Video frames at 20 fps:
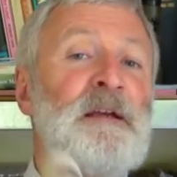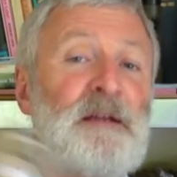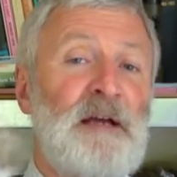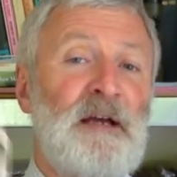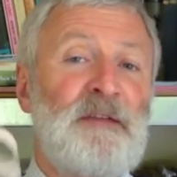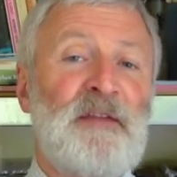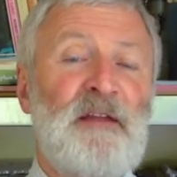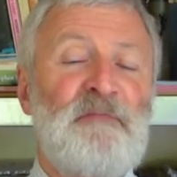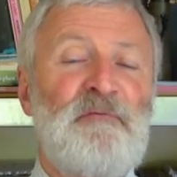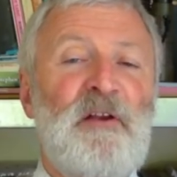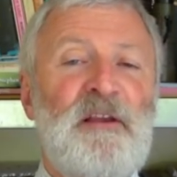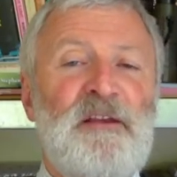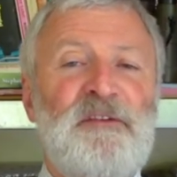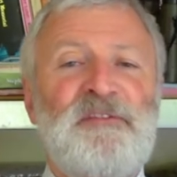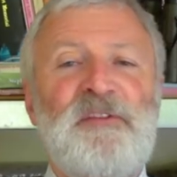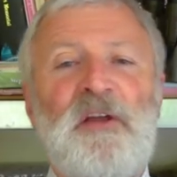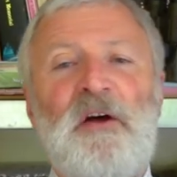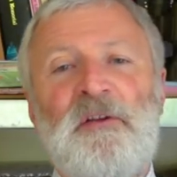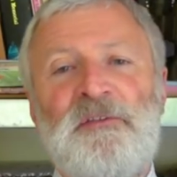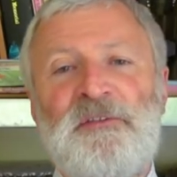And they really
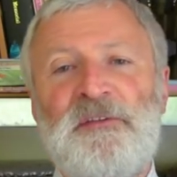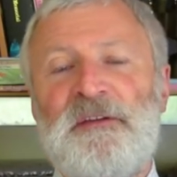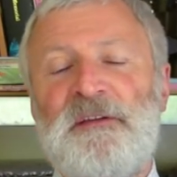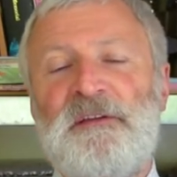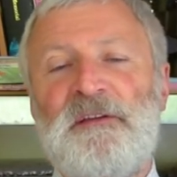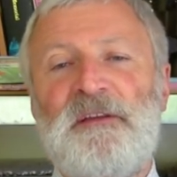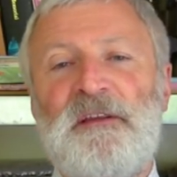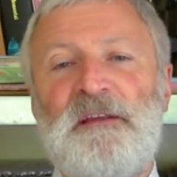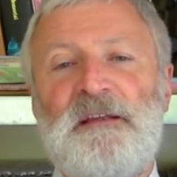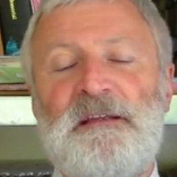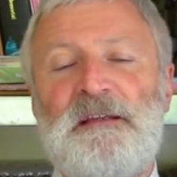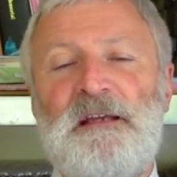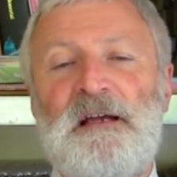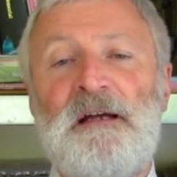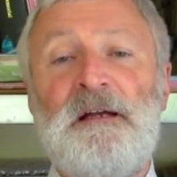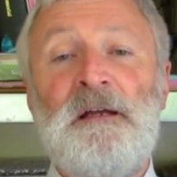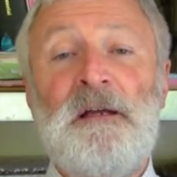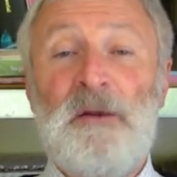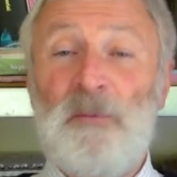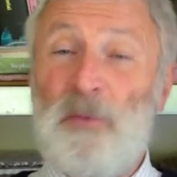started in the, uh,
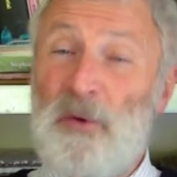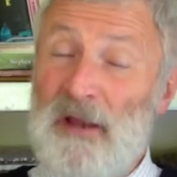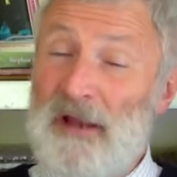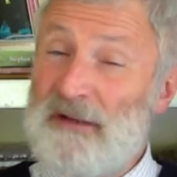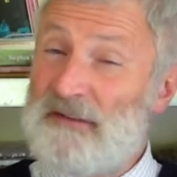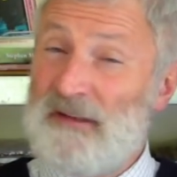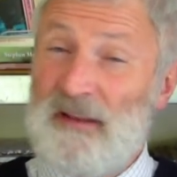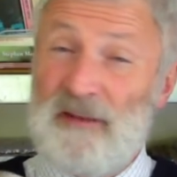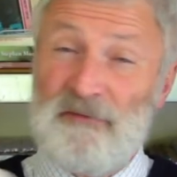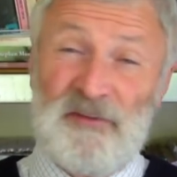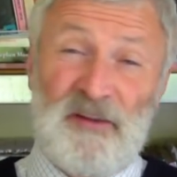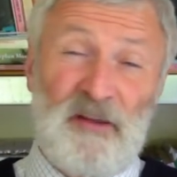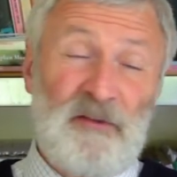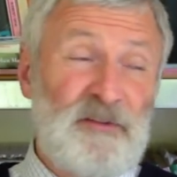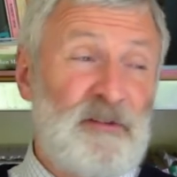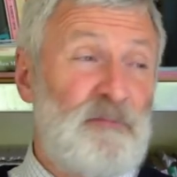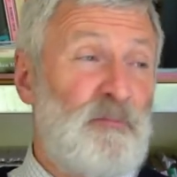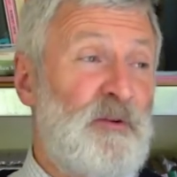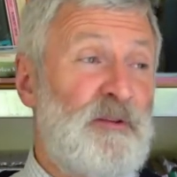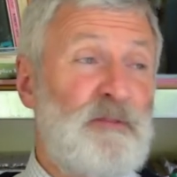well actually they've
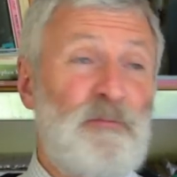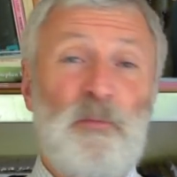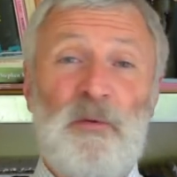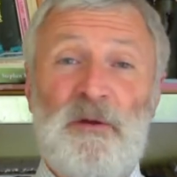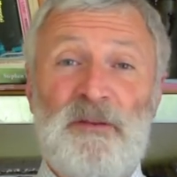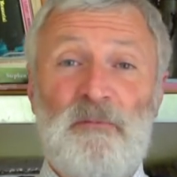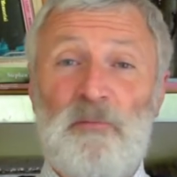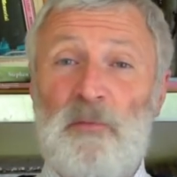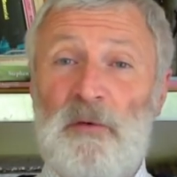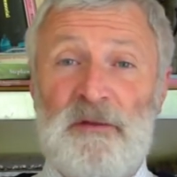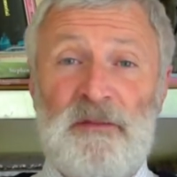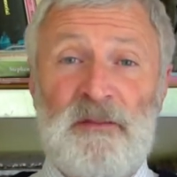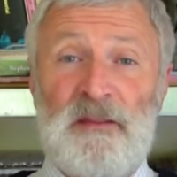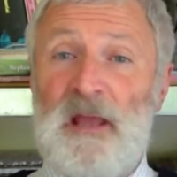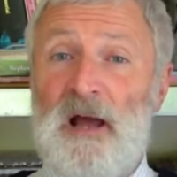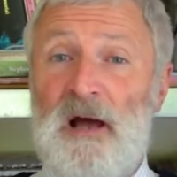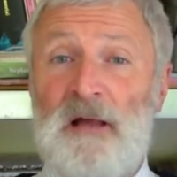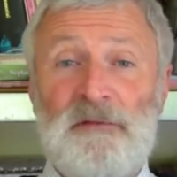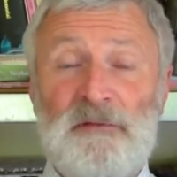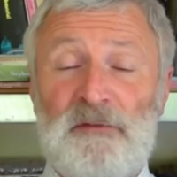started with, with, with
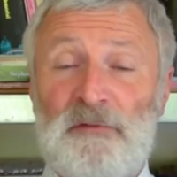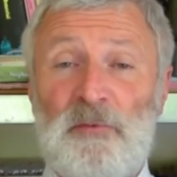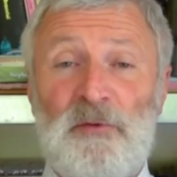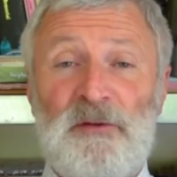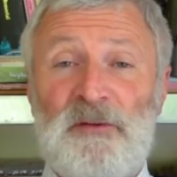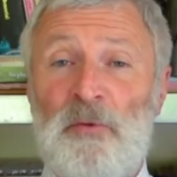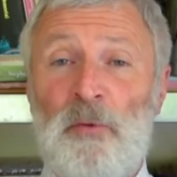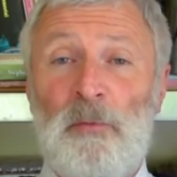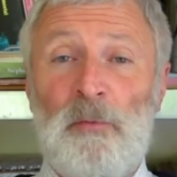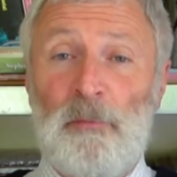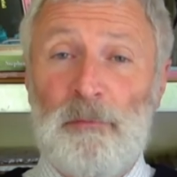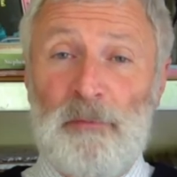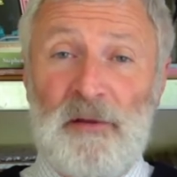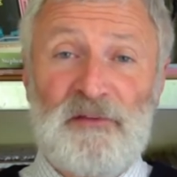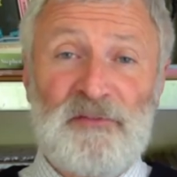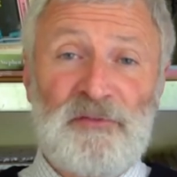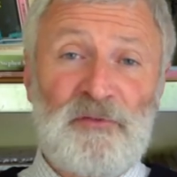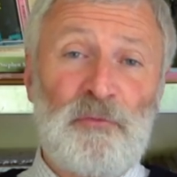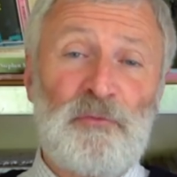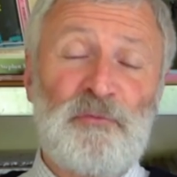guns, with normal
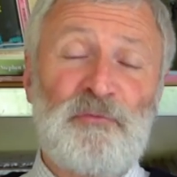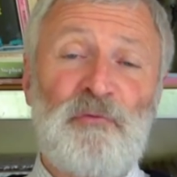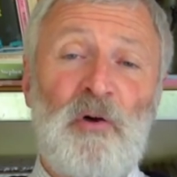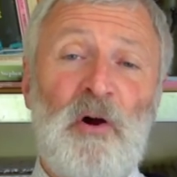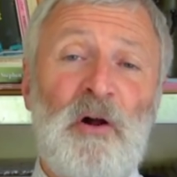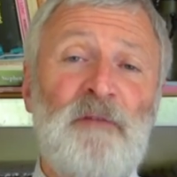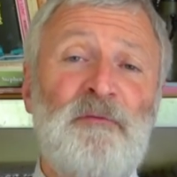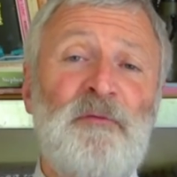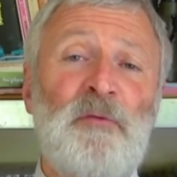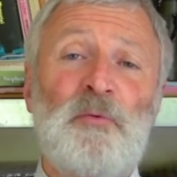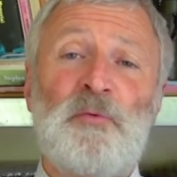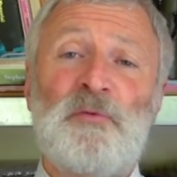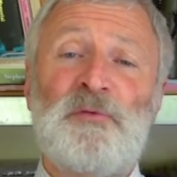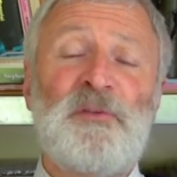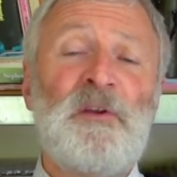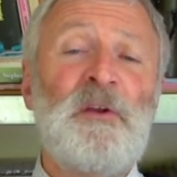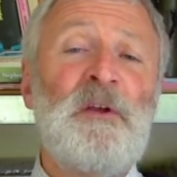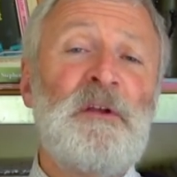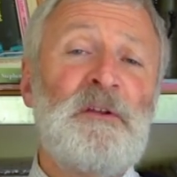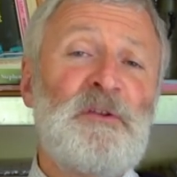pistols, rifles,
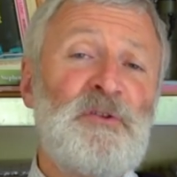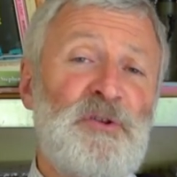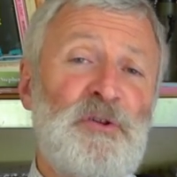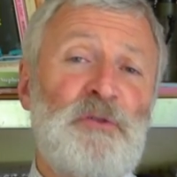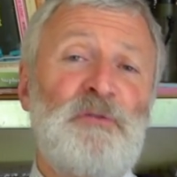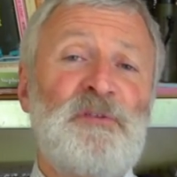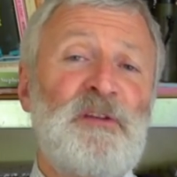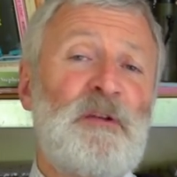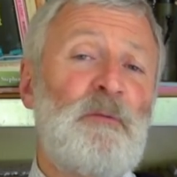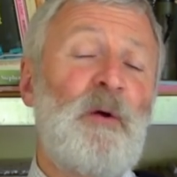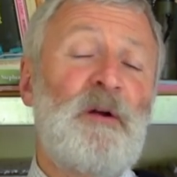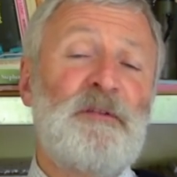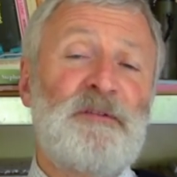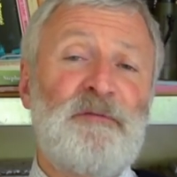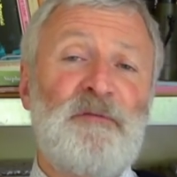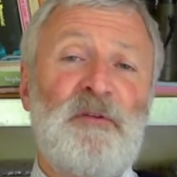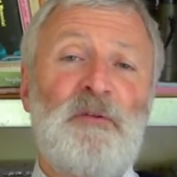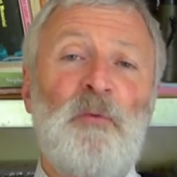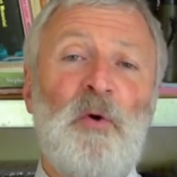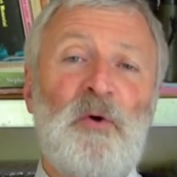shooting ones.
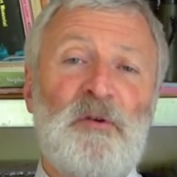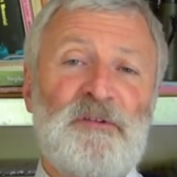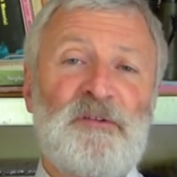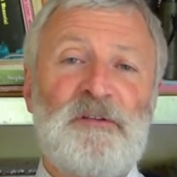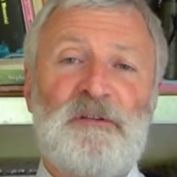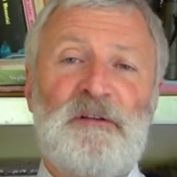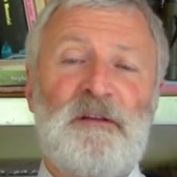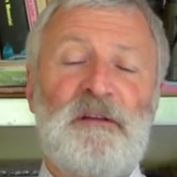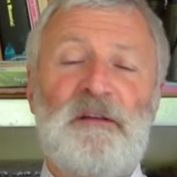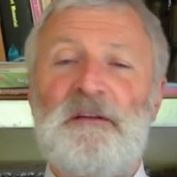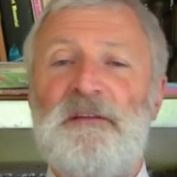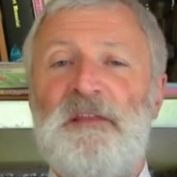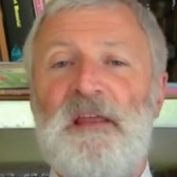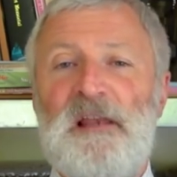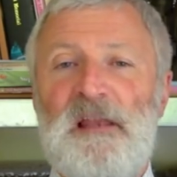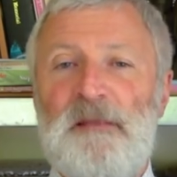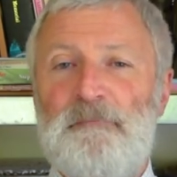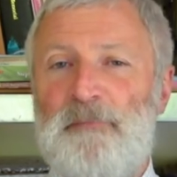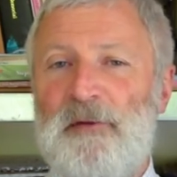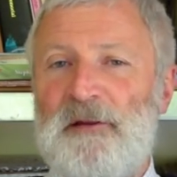If you watch the, the
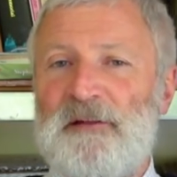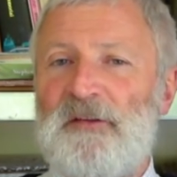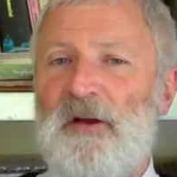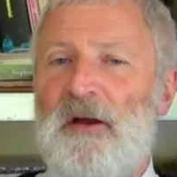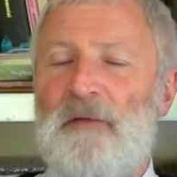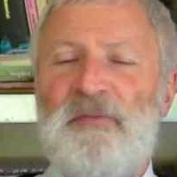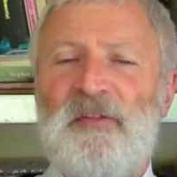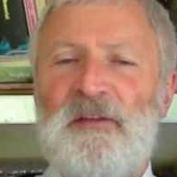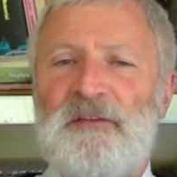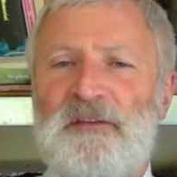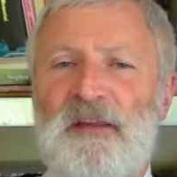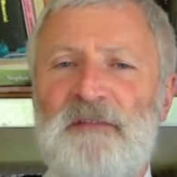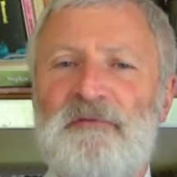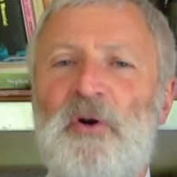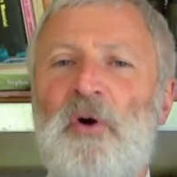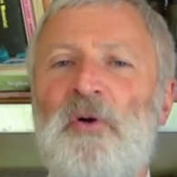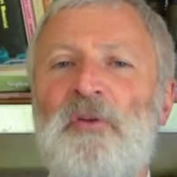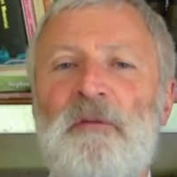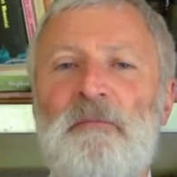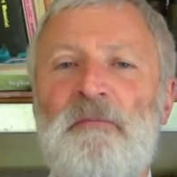Olympic type things, they've
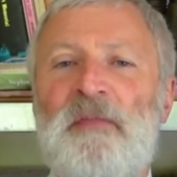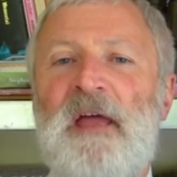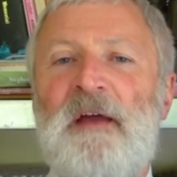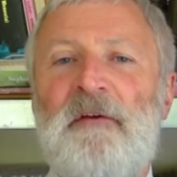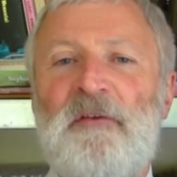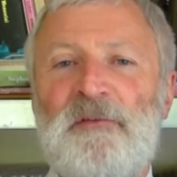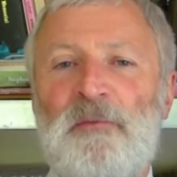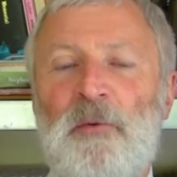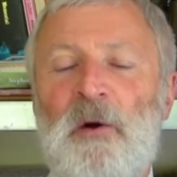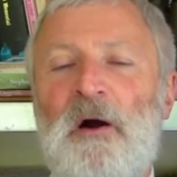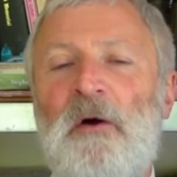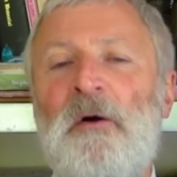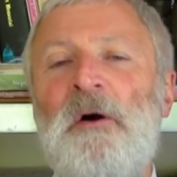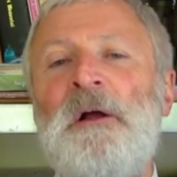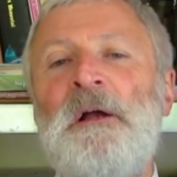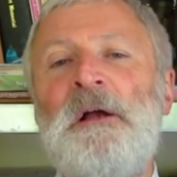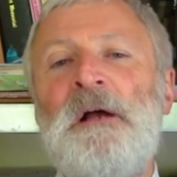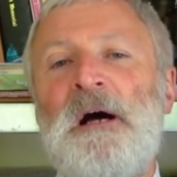got them there as well.